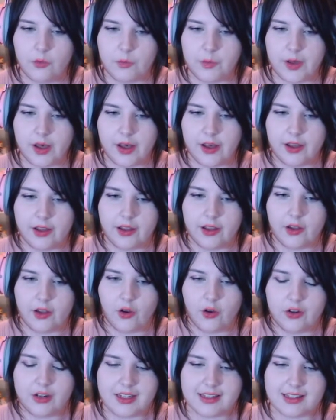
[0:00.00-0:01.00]
But
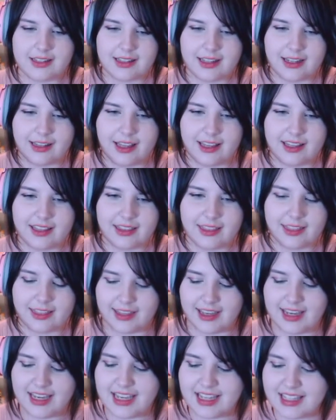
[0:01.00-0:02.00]
honestly, like
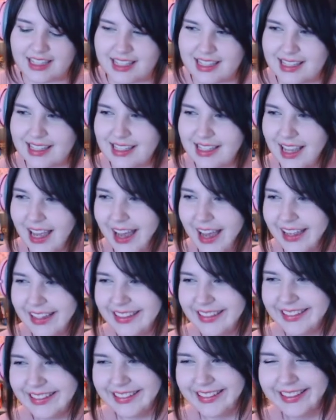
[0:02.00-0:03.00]
this, I,
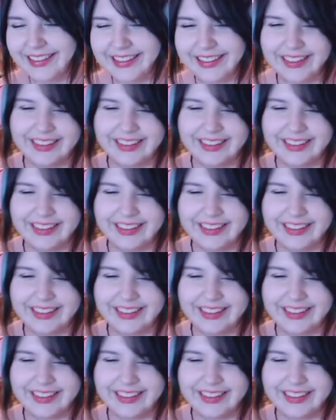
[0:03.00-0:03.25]
well, oh,